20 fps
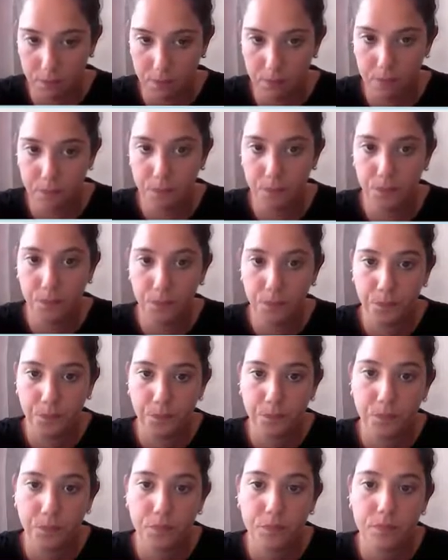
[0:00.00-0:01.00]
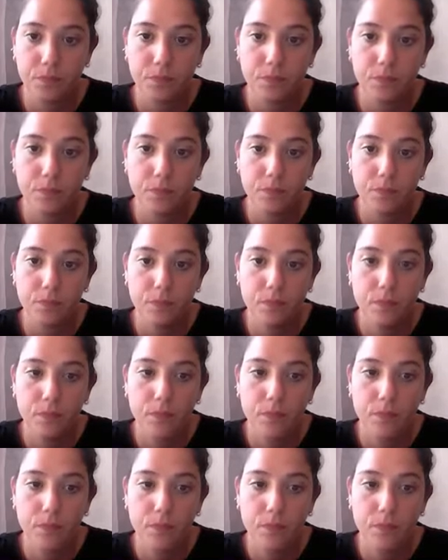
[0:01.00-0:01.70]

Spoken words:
(silence)